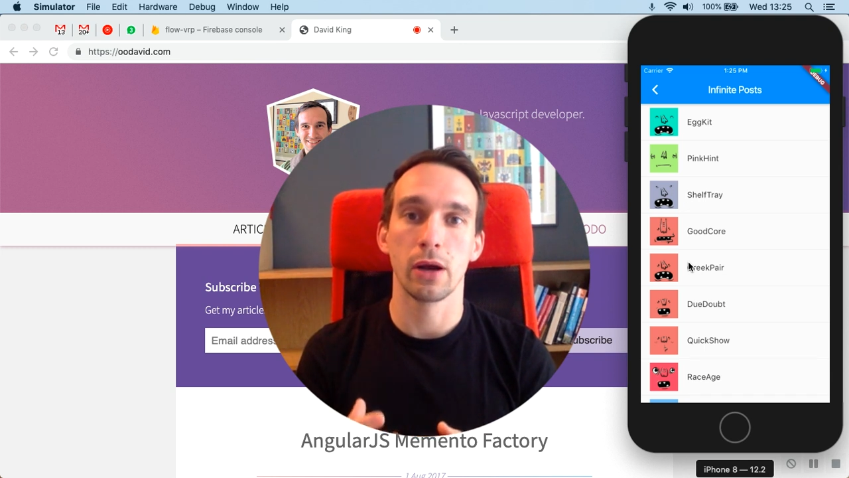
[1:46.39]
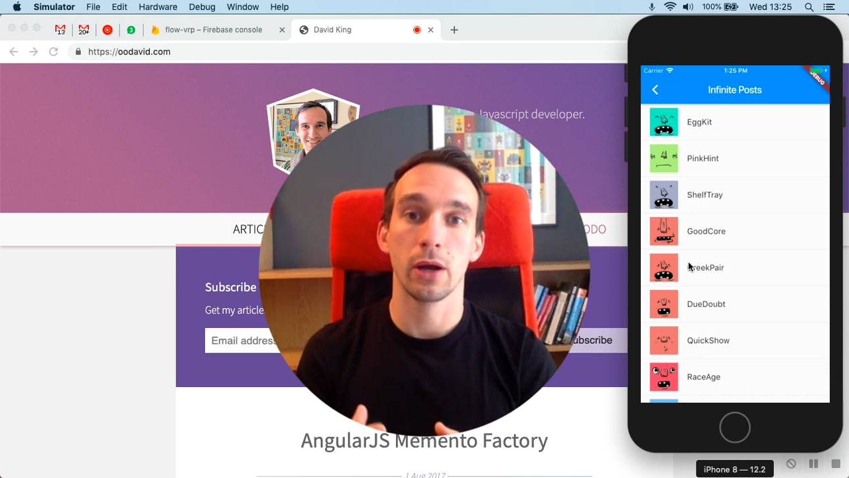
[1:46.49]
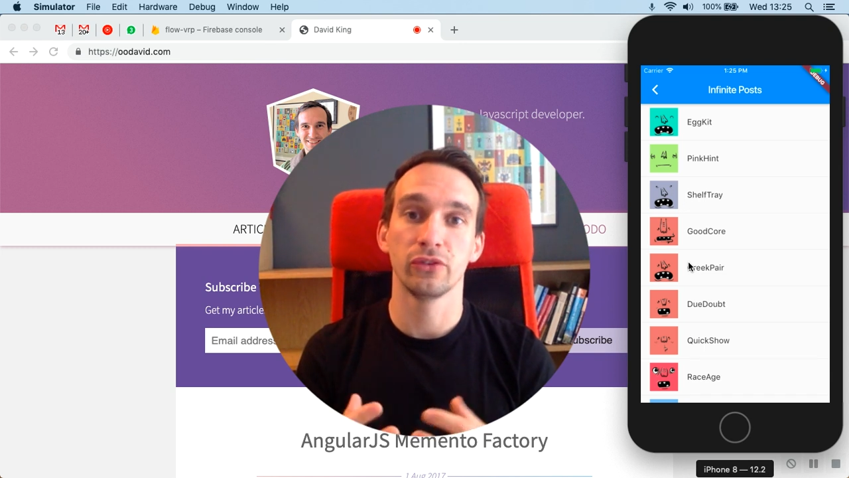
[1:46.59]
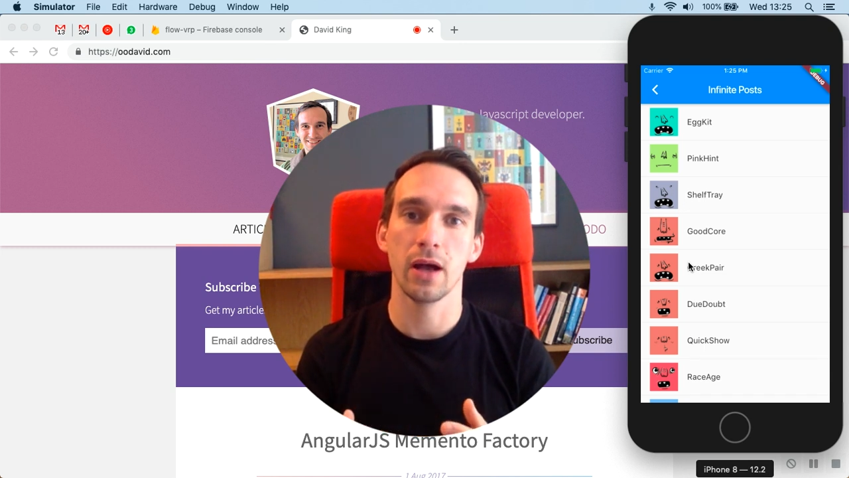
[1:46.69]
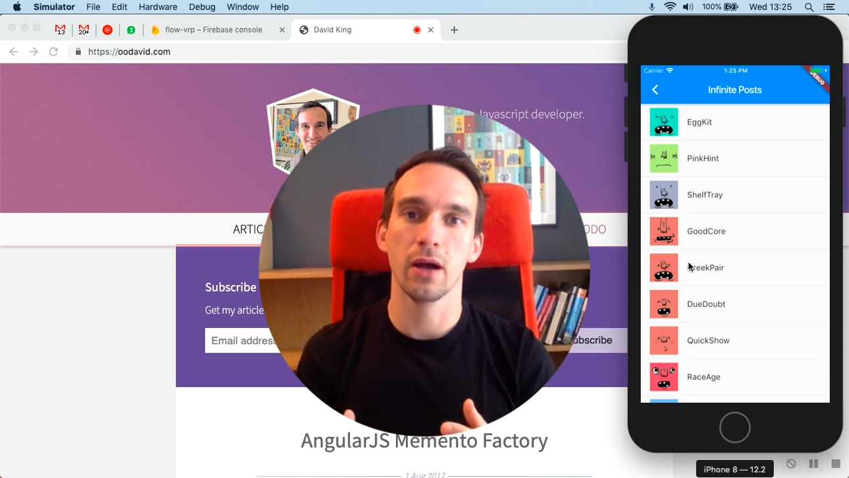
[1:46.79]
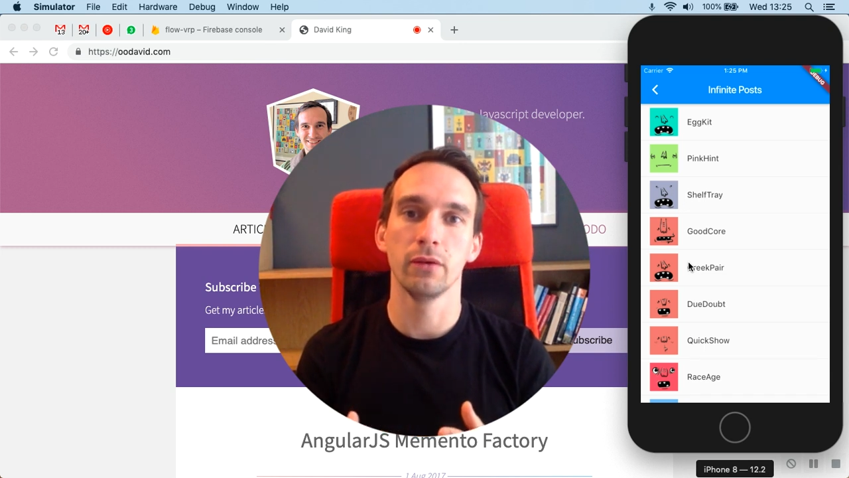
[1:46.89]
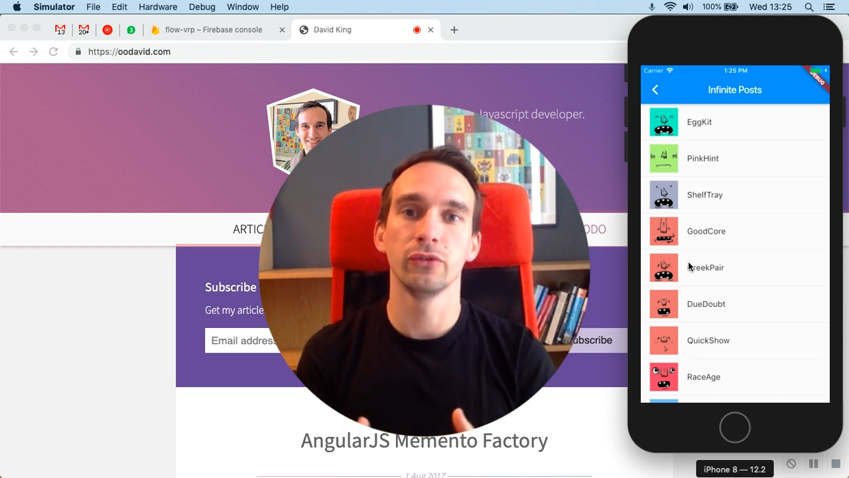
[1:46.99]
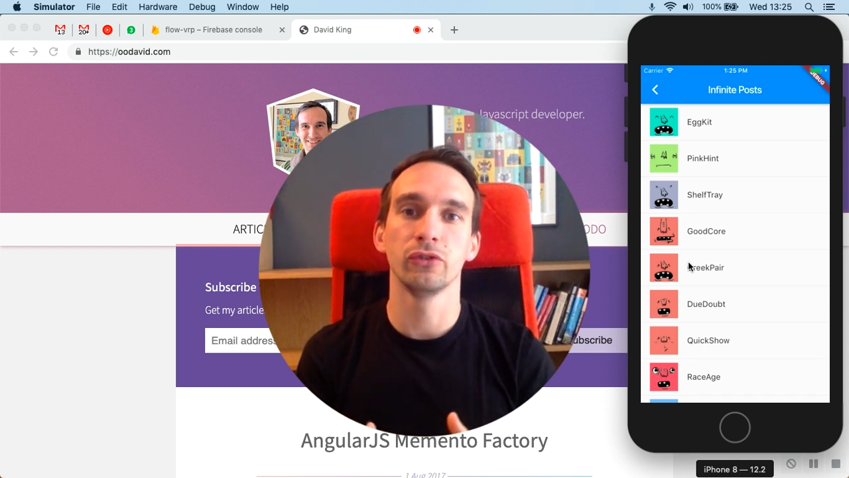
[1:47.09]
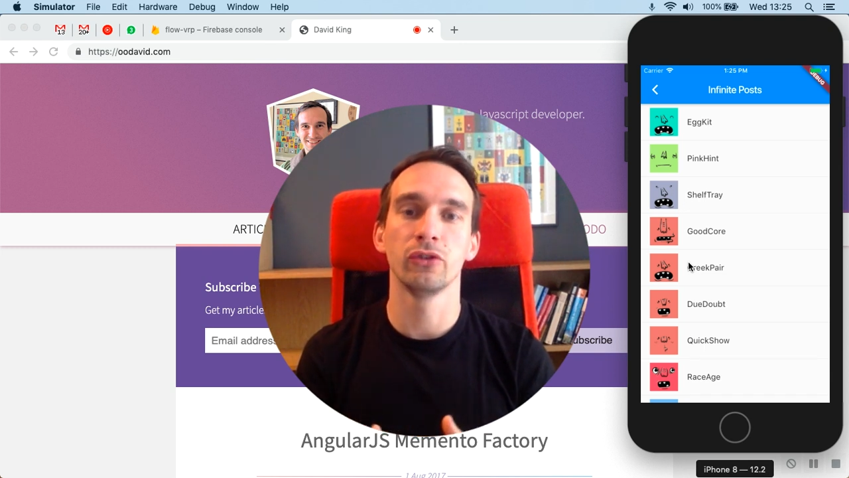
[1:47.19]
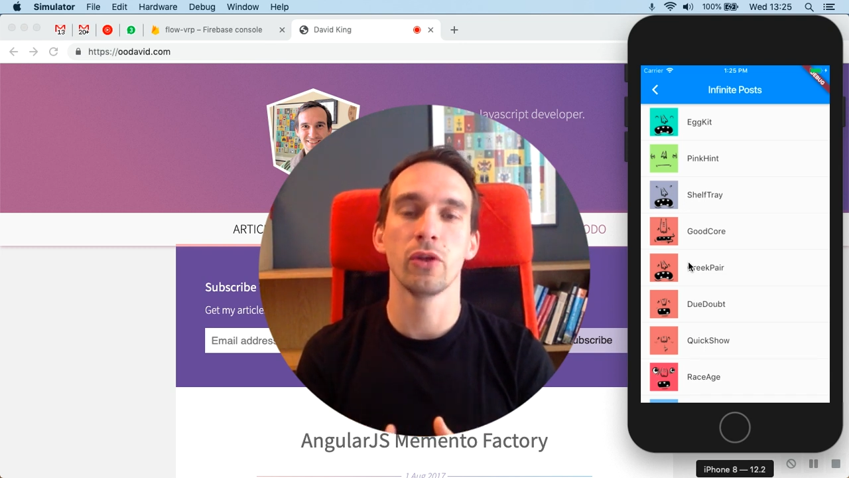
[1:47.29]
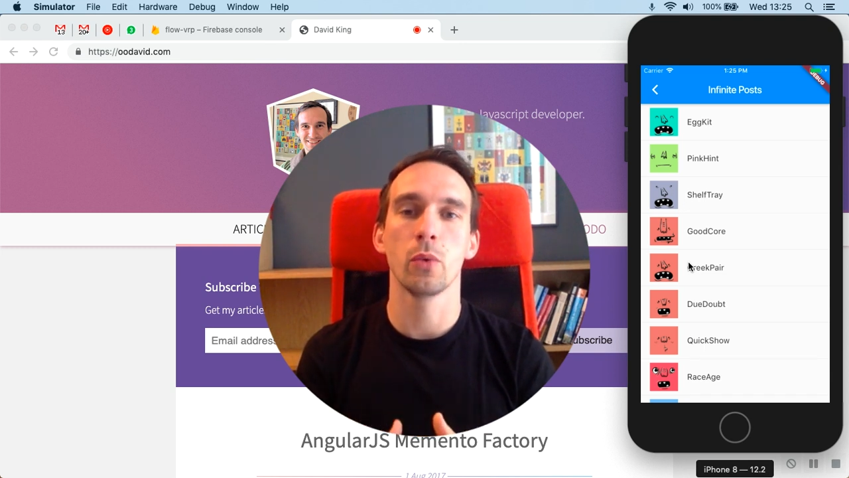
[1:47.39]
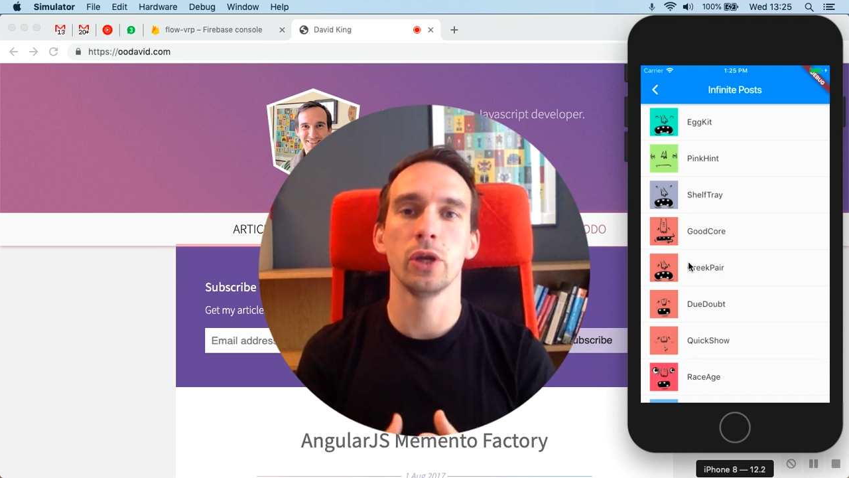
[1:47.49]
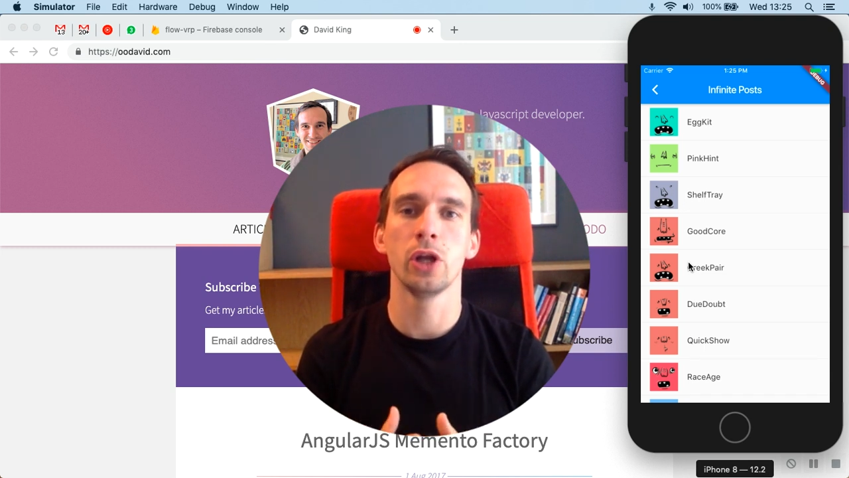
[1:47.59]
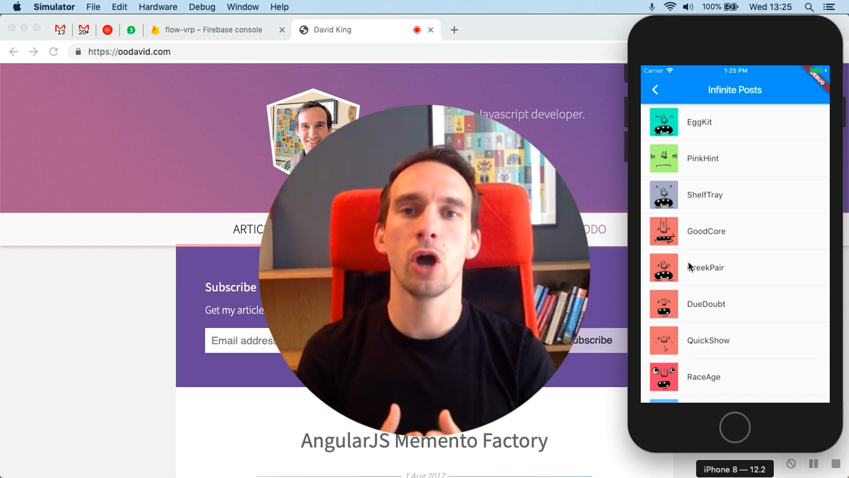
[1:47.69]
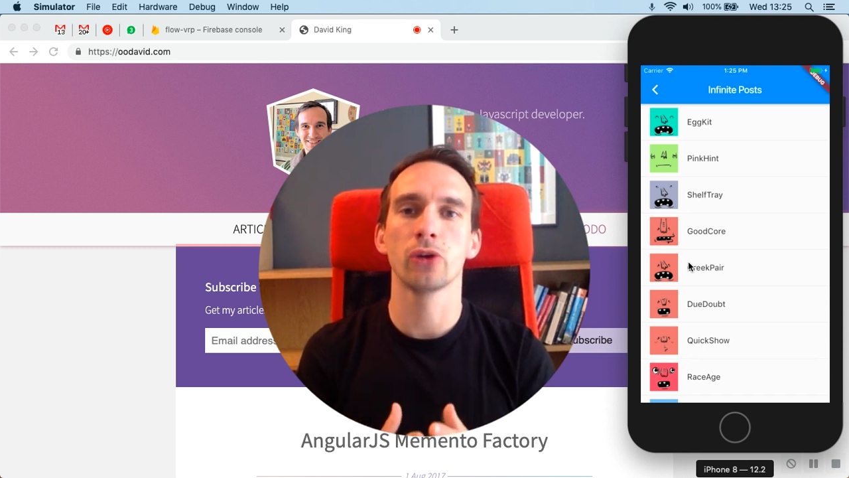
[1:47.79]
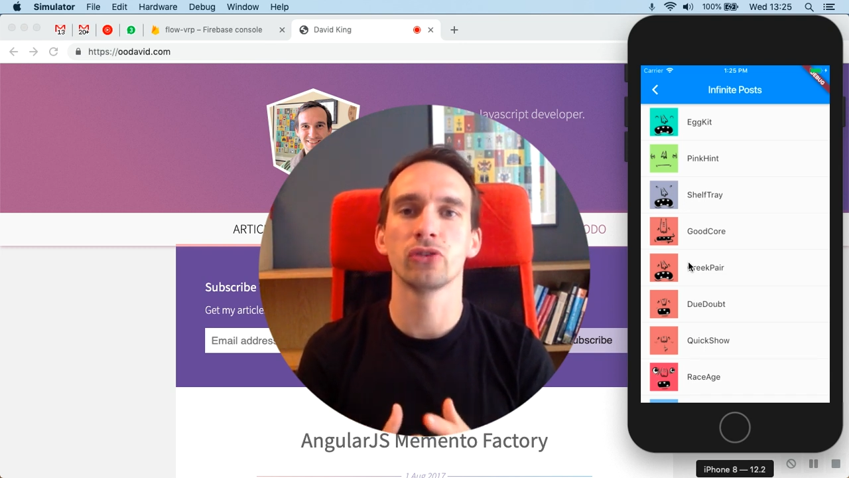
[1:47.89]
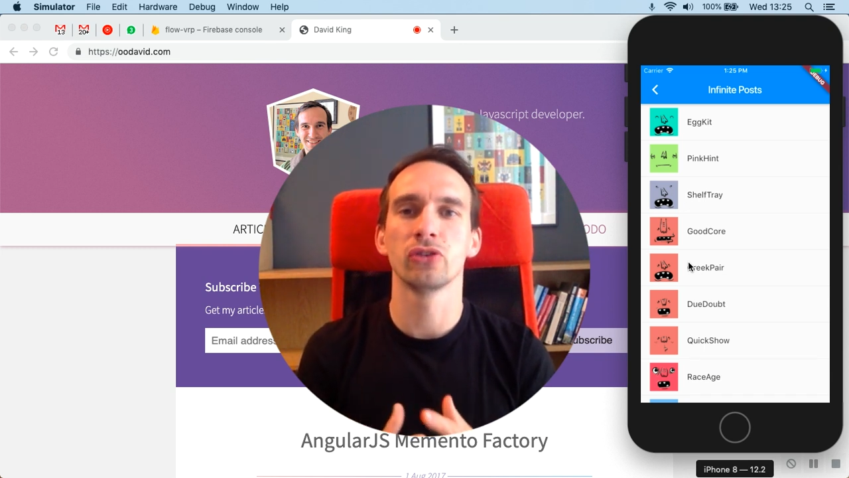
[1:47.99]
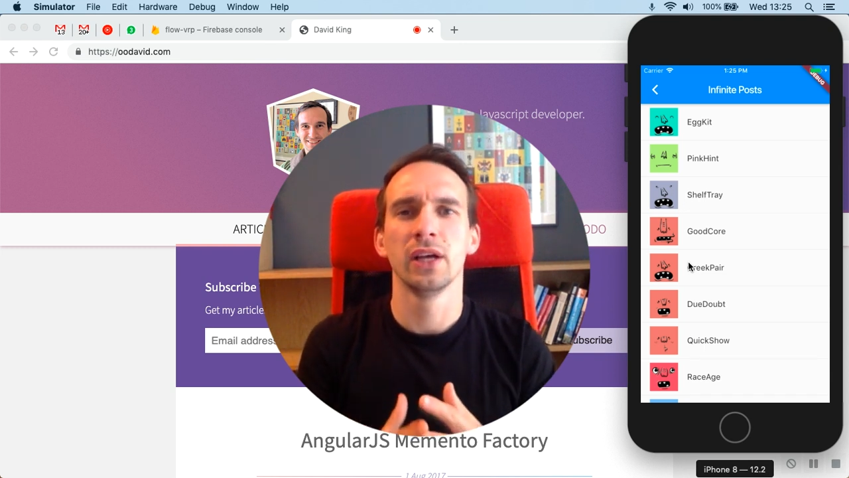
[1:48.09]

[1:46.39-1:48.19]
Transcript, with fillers: ourselves so that we're not